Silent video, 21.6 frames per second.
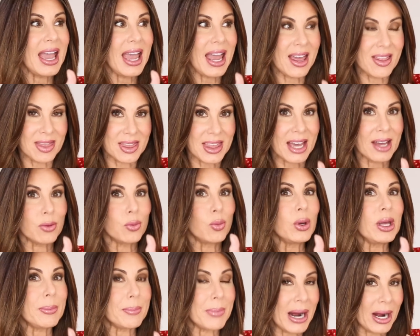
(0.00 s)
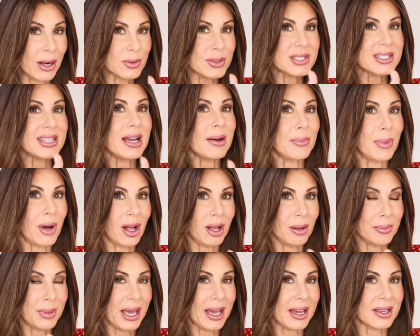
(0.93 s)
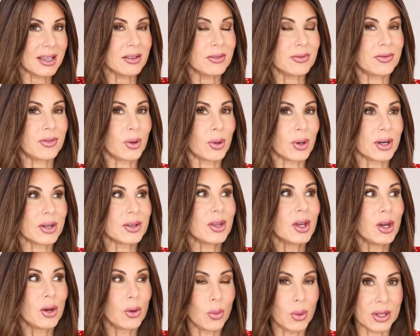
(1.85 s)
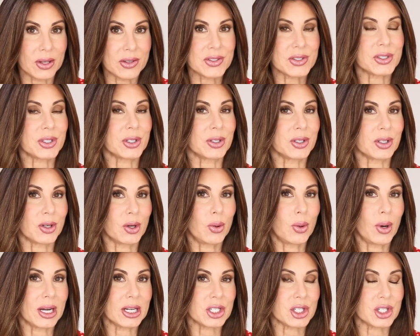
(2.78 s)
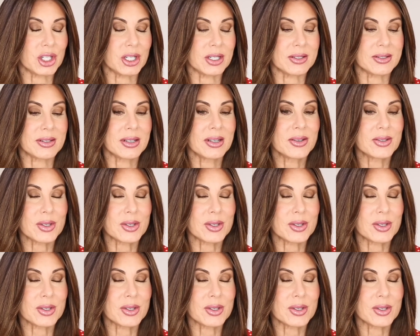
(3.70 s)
and then we bounce that ball back and forth with certain questions.